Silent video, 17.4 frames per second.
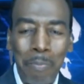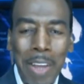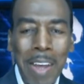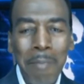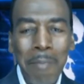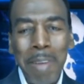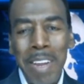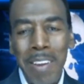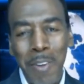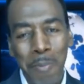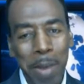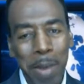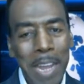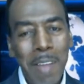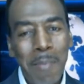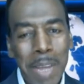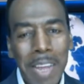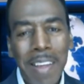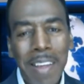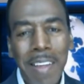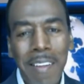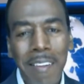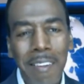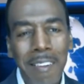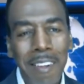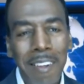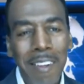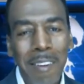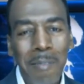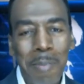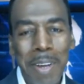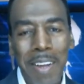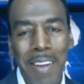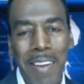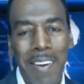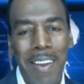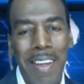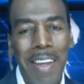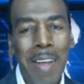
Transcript: I mean, you may be, but